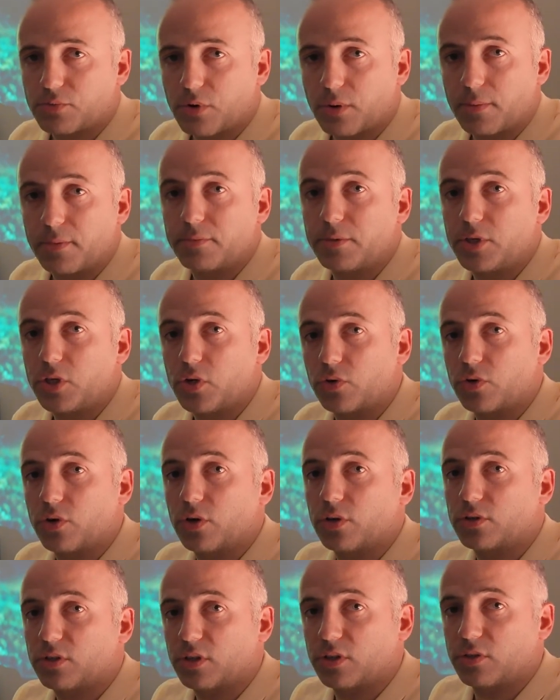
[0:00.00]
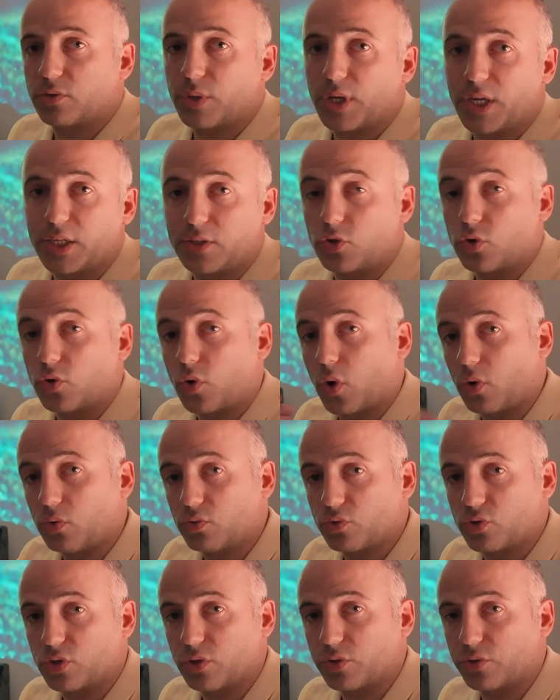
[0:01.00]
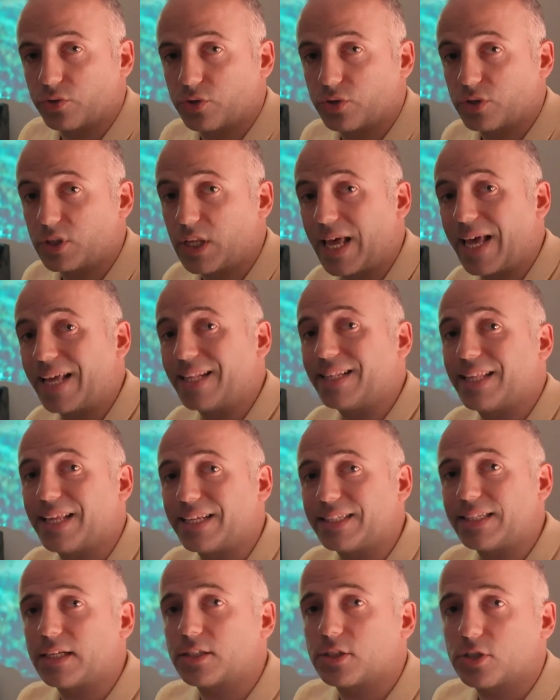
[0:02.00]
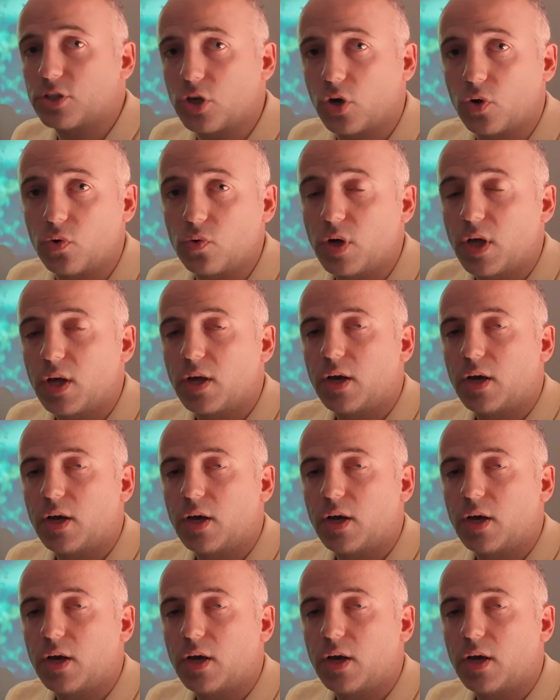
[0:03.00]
probably you're going to create your own solution and let us know